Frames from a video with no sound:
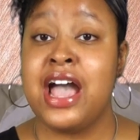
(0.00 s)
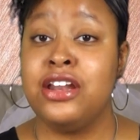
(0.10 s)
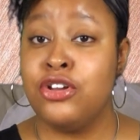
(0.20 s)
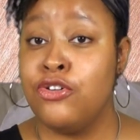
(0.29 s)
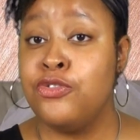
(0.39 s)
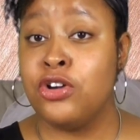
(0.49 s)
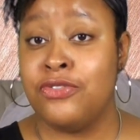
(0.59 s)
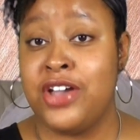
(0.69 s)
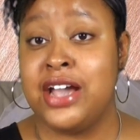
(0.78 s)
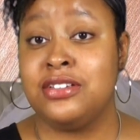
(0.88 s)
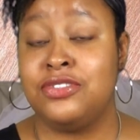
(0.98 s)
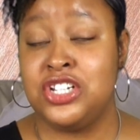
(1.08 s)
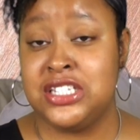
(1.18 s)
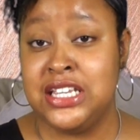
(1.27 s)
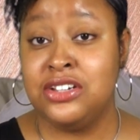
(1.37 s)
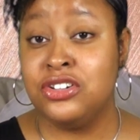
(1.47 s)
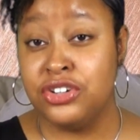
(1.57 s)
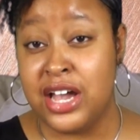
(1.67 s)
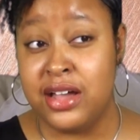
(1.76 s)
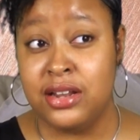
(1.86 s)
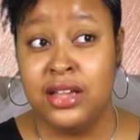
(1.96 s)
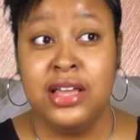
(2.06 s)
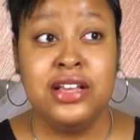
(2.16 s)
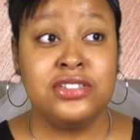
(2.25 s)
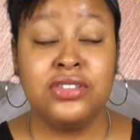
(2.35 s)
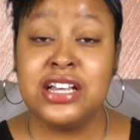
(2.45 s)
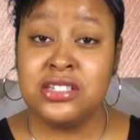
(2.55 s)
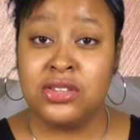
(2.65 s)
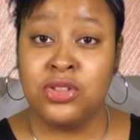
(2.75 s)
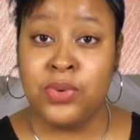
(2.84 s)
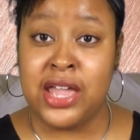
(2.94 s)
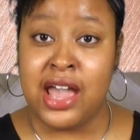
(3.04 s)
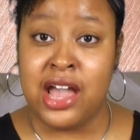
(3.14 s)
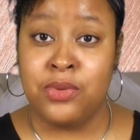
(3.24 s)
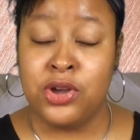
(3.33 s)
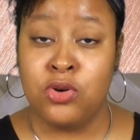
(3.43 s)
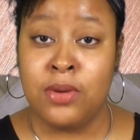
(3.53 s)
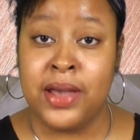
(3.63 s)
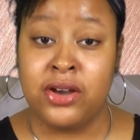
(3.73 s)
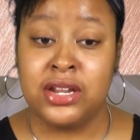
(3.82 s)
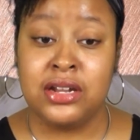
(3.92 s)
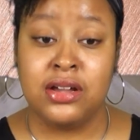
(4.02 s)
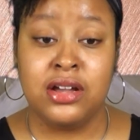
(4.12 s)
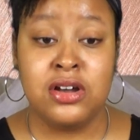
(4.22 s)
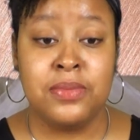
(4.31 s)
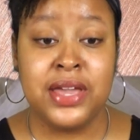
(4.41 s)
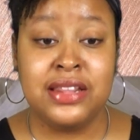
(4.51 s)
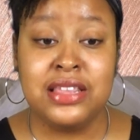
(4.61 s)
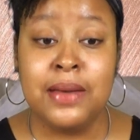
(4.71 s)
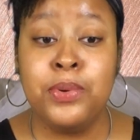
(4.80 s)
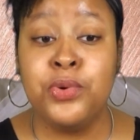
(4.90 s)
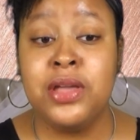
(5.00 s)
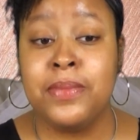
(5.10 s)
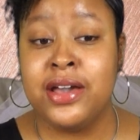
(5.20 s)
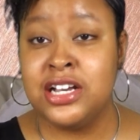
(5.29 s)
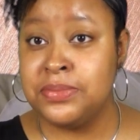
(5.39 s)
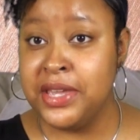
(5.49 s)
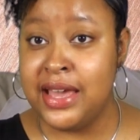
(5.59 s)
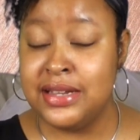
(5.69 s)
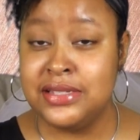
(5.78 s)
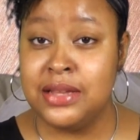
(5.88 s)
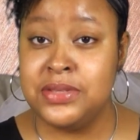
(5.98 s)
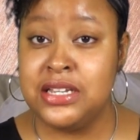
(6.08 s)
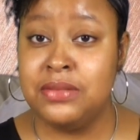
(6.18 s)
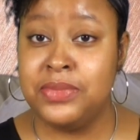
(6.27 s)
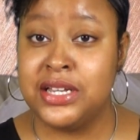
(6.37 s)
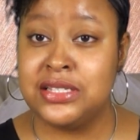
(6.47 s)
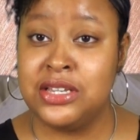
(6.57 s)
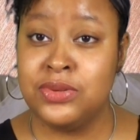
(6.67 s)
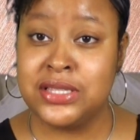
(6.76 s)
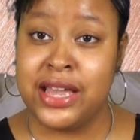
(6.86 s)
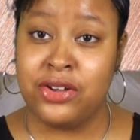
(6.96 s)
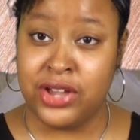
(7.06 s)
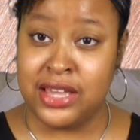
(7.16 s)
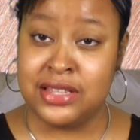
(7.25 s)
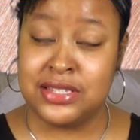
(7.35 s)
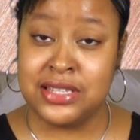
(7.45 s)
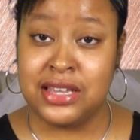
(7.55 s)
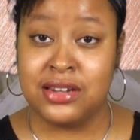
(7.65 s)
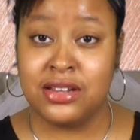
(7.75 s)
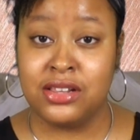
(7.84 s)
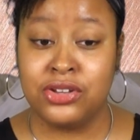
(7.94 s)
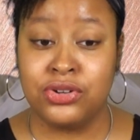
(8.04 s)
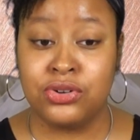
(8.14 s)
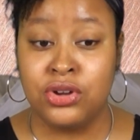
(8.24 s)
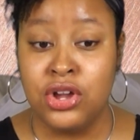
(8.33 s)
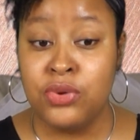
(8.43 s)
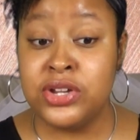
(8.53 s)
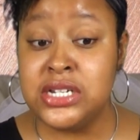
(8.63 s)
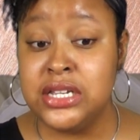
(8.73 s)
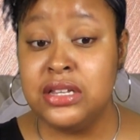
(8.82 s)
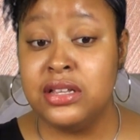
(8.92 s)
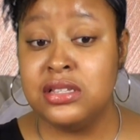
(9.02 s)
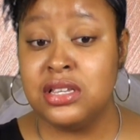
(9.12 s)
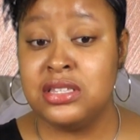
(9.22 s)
I know for a fact if she's seen it or not. So that's the way I would go about it. At that point, my husband kind of stepped in, because he was like, okay, this is getting a little ridiculous.